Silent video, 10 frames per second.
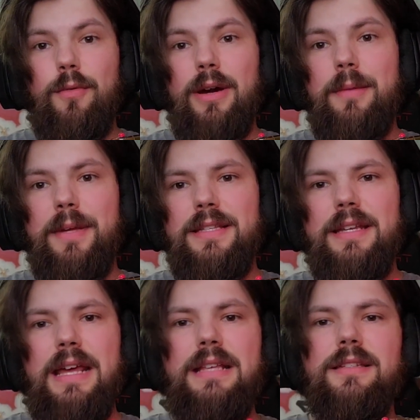quite a bit
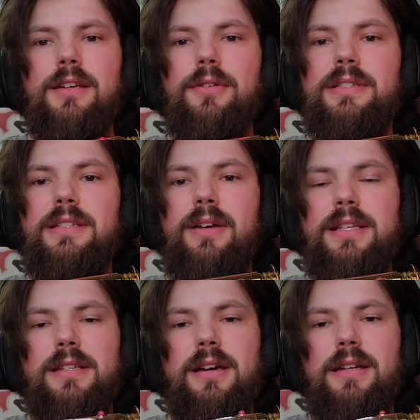today, so it still
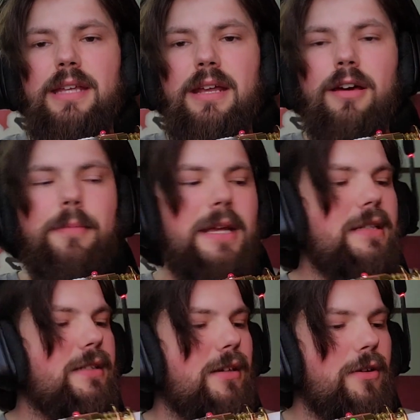hasn't gone dead on me.
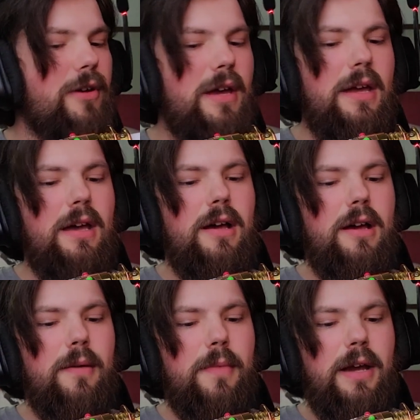So
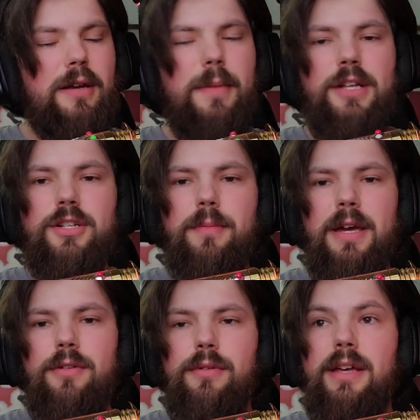I'd imagine the
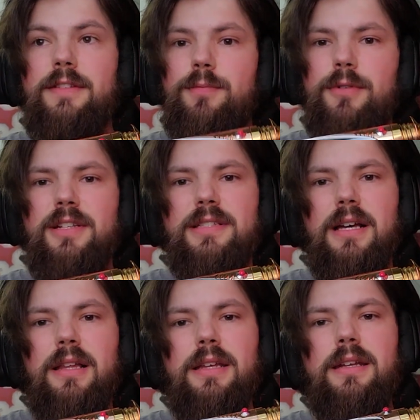battery life's pretty
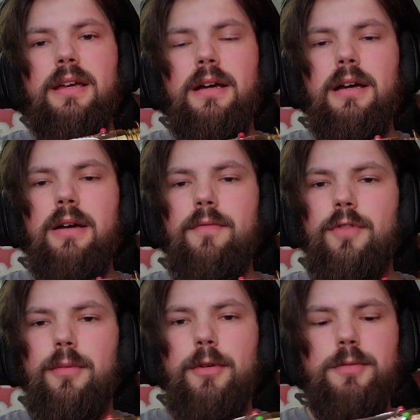solid
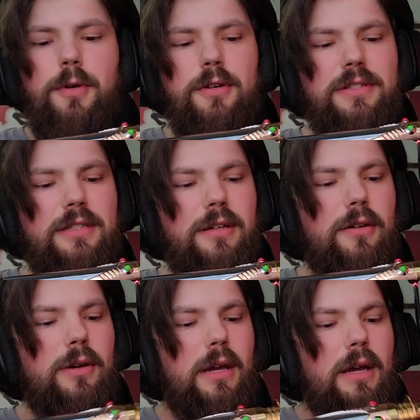for the most part.
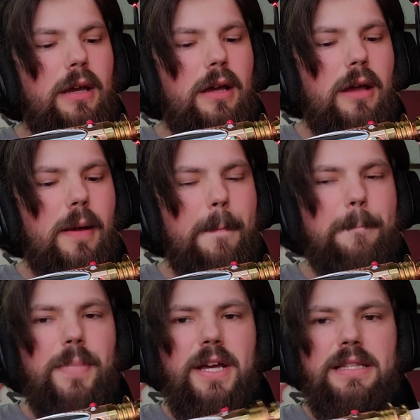So,
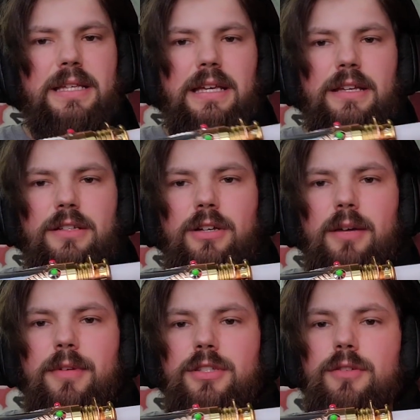but I can't
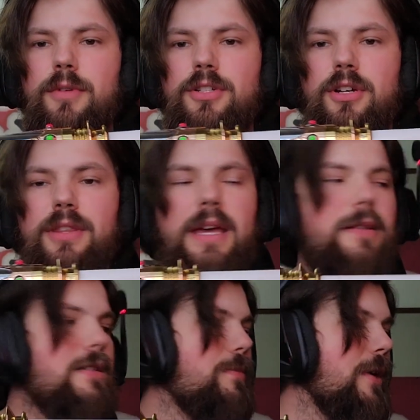comment too much on
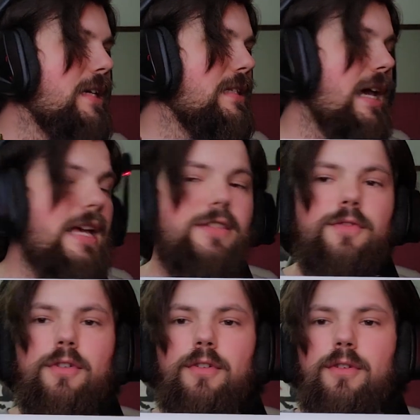that. But as
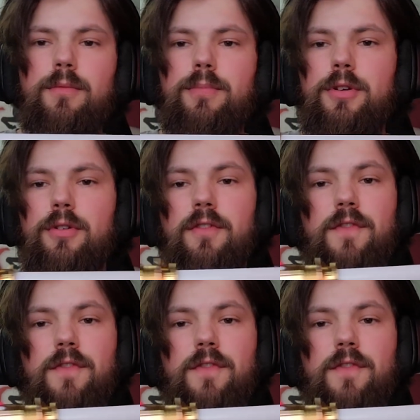for pure